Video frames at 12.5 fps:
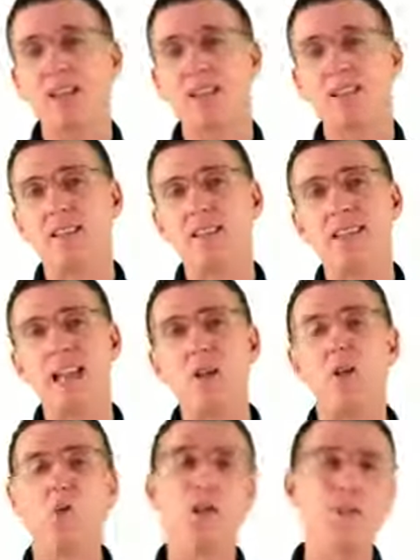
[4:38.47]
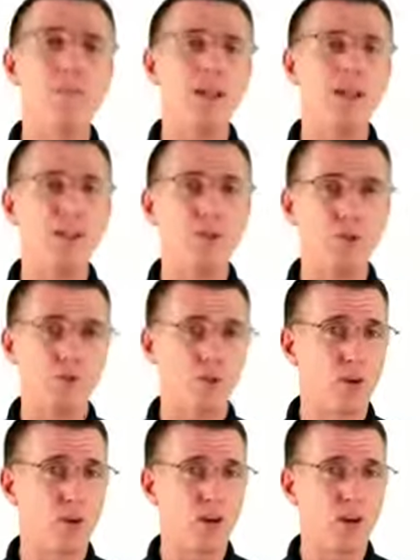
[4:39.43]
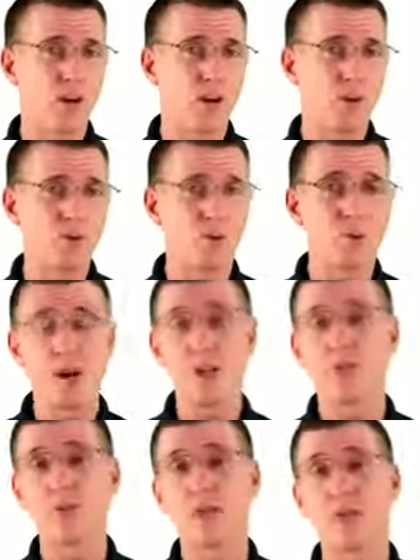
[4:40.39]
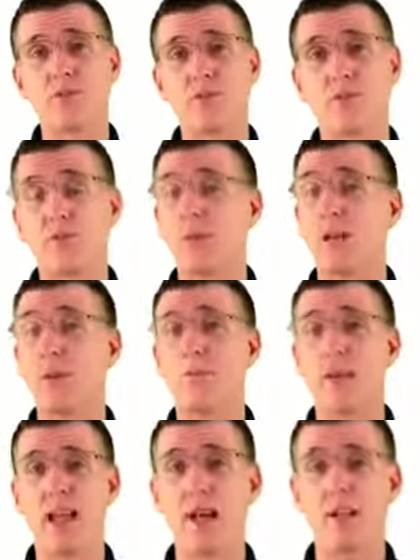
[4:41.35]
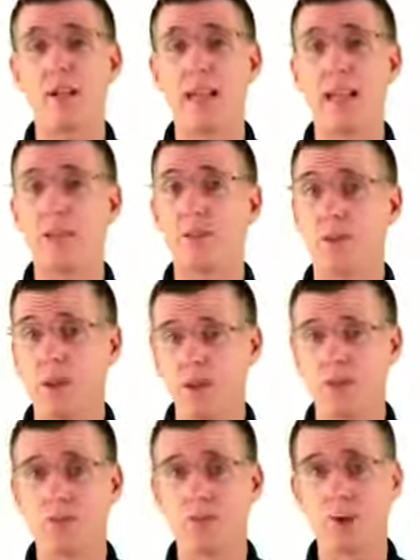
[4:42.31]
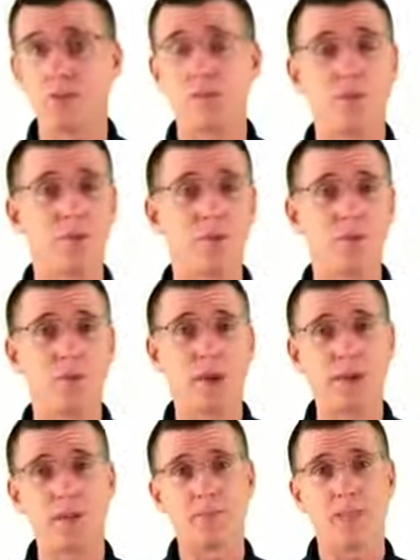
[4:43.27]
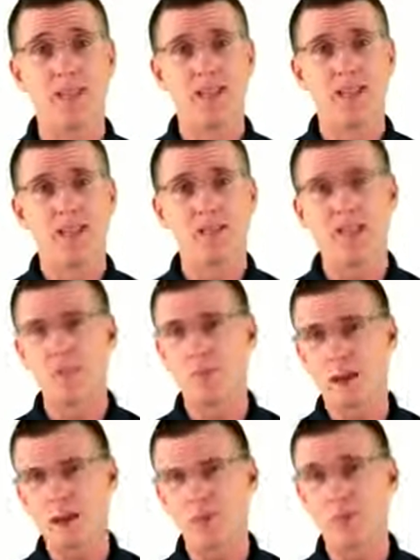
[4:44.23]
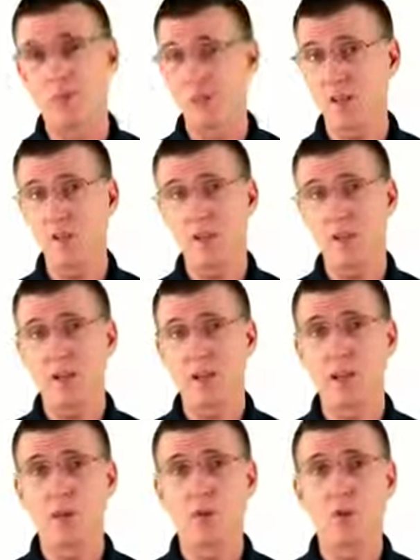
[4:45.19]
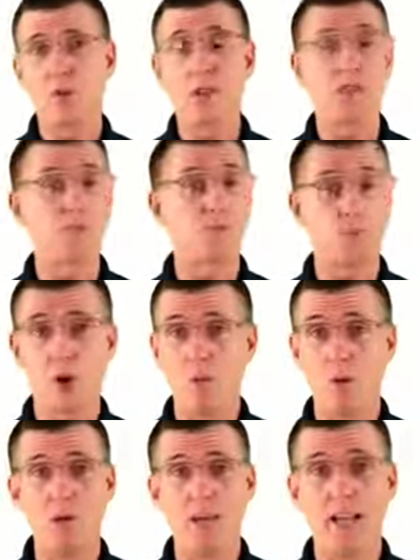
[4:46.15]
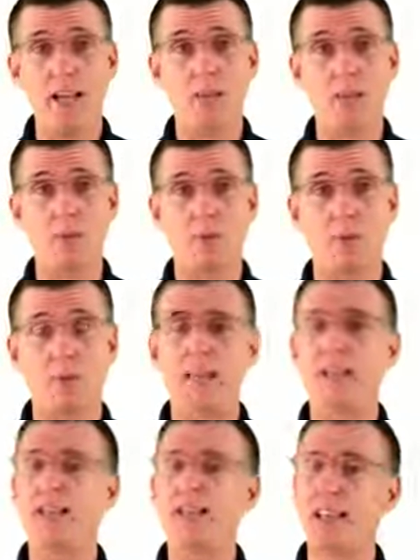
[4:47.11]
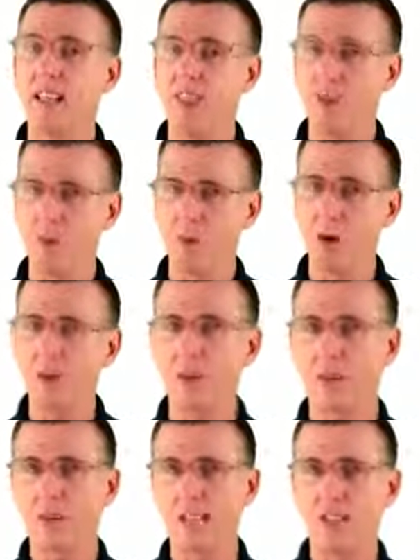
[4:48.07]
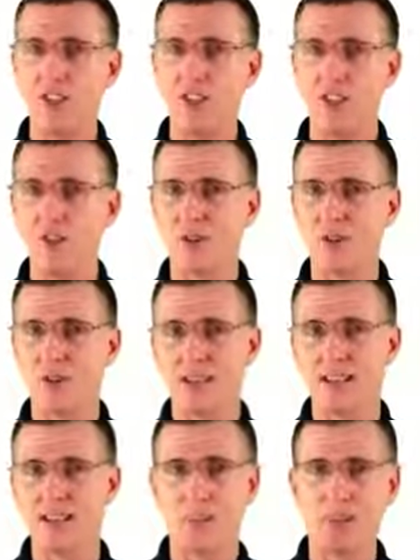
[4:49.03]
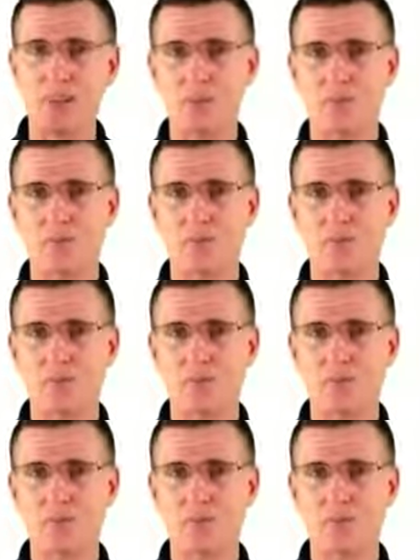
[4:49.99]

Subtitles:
Today, we mainly use credit cards, wire transfers, PayPal, and other forms of digital money. The amount of physical money in the world is almost negligible and is getting smaller with each year that passes.